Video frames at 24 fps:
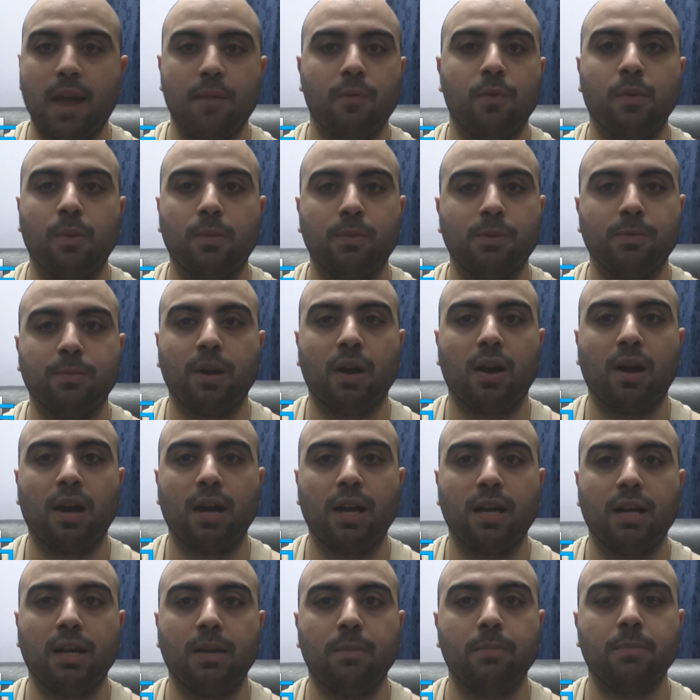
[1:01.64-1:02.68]
Everyone was
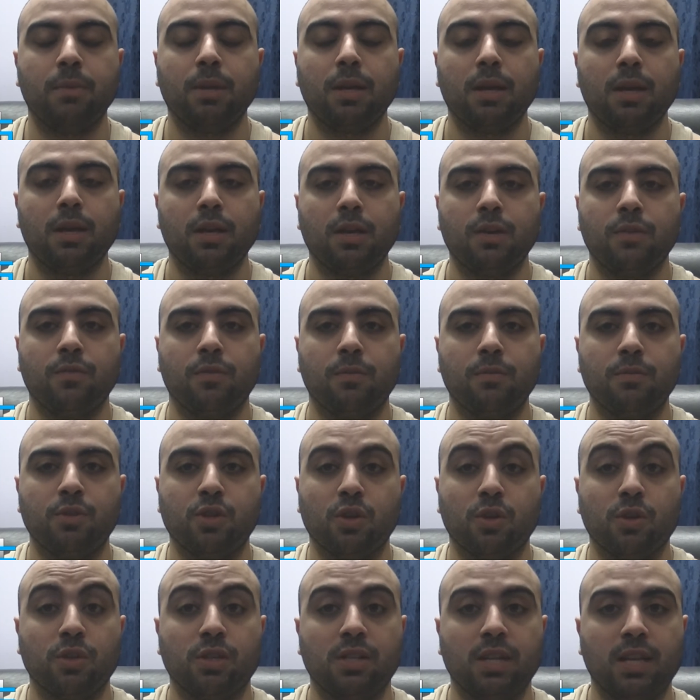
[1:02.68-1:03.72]
behind him, from
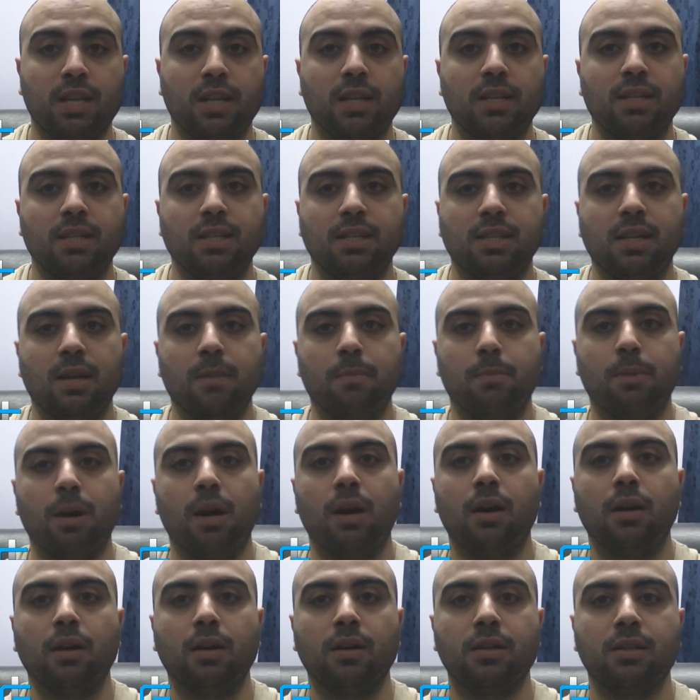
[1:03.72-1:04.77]
John Cena to CM
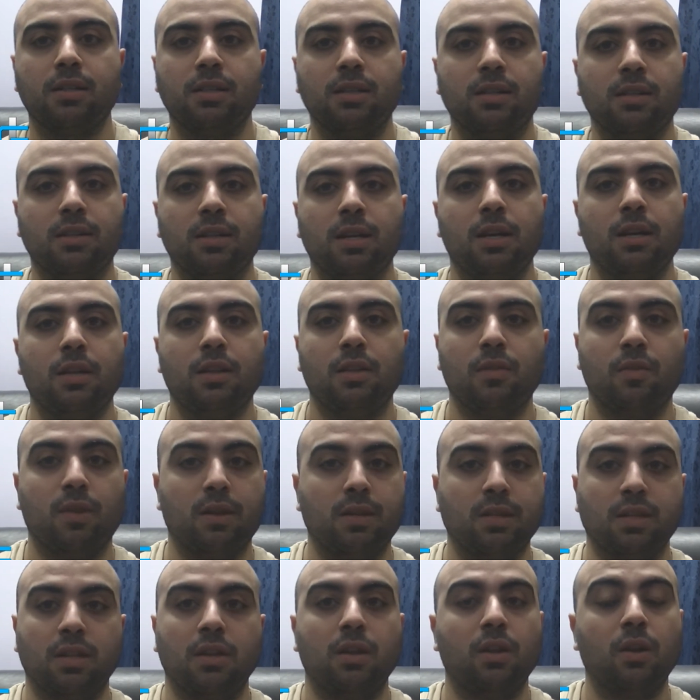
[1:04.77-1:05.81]
Punk to the
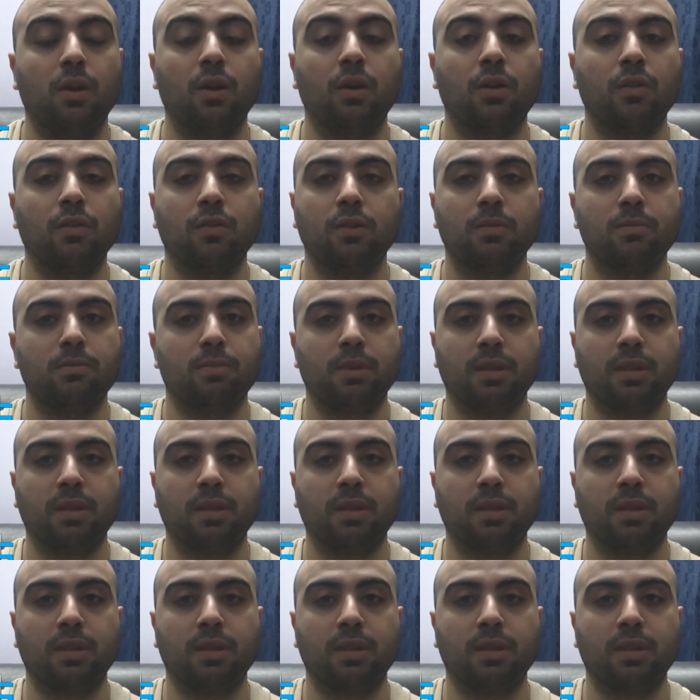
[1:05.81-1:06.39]
rest of the locker room.